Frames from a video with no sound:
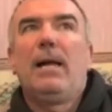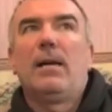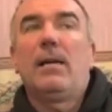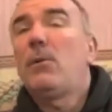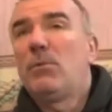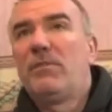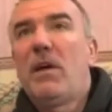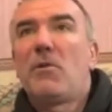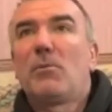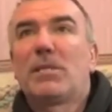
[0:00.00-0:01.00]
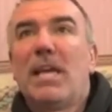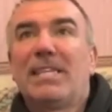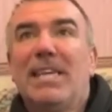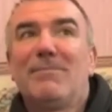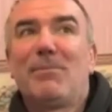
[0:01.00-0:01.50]
It was very
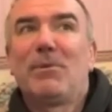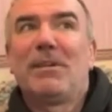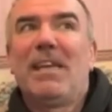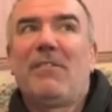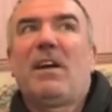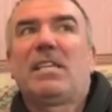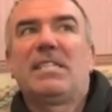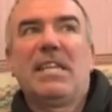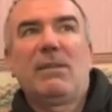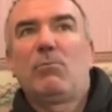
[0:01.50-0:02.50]
upsetting, but if I still